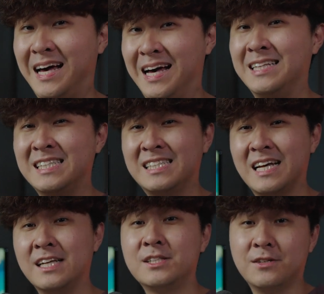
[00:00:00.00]
and
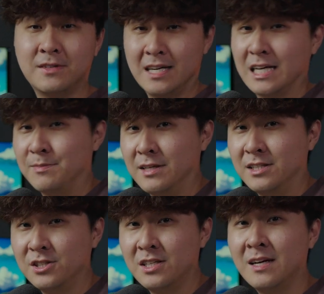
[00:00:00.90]
sends you a text
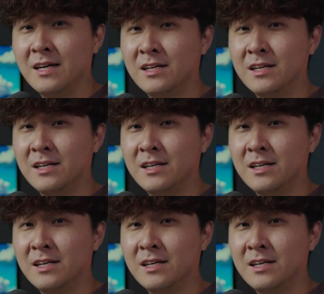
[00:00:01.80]
message,